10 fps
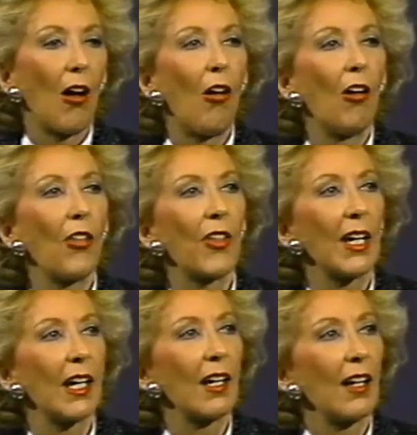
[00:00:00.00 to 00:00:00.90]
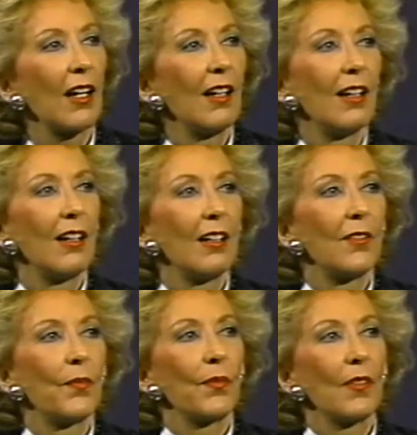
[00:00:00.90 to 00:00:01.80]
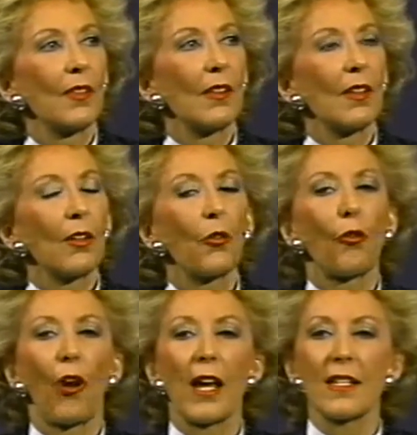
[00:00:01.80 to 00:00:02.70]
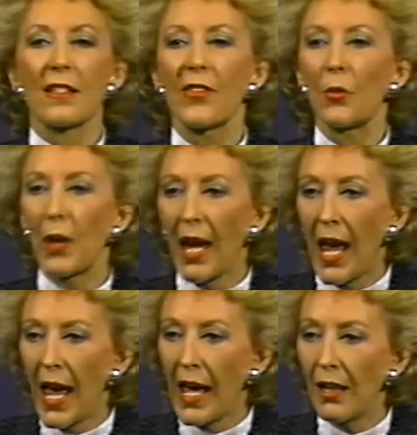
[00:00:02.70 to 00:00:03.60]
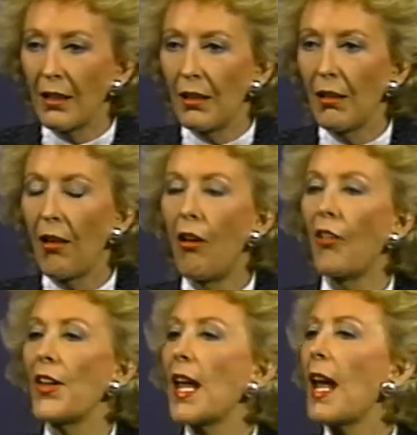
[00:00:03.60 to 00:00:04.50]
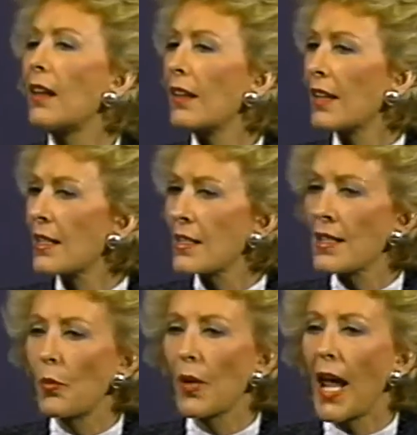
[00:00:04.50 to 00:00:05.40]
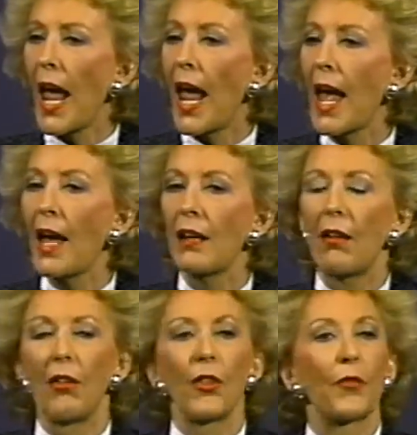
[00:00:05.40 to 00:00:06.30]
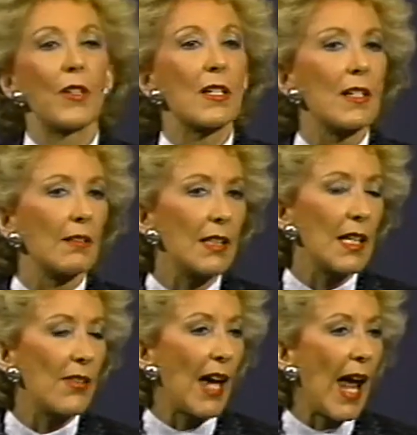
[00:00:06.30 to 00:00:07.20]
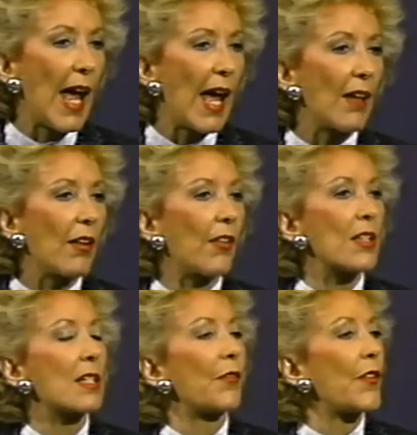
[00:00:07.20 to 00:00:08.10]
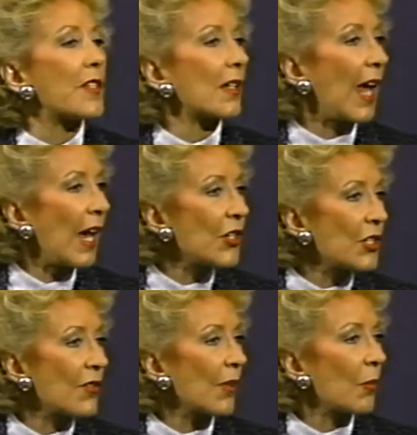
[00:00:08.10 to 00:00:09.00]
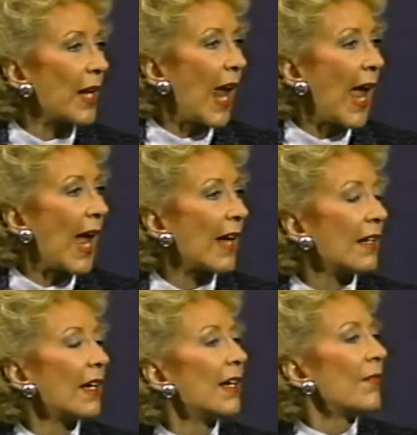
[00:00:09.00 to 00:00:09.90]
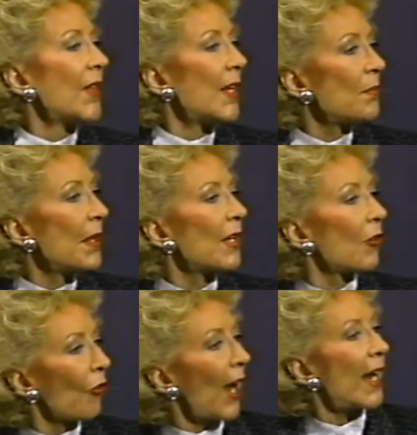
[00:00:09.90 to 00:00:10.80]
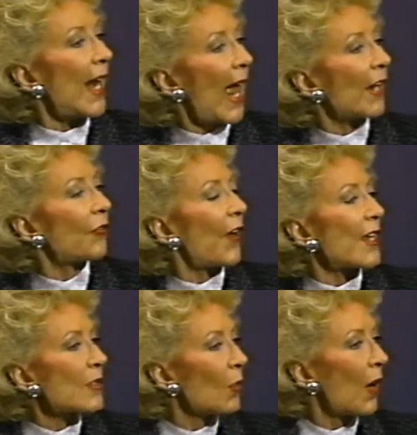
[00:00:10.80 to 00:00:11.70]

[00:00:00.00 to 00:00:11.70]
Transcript: All the grace that we had, all the elegance that we had, all the facility that had, all the sophistication that we had in being great at phase